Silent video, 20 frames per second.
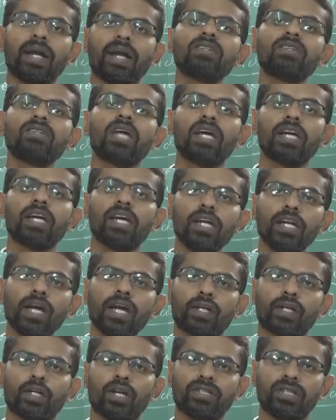and hence
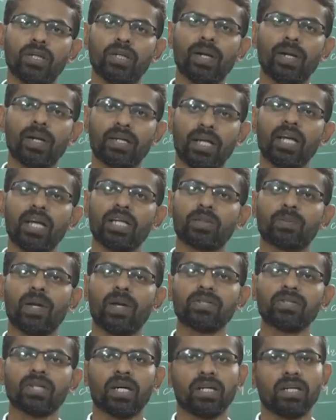inaccuracy may take
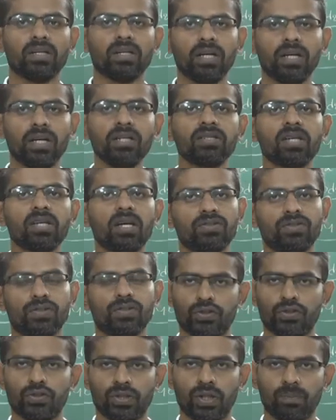place in this
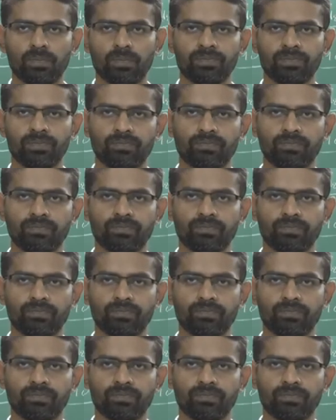system.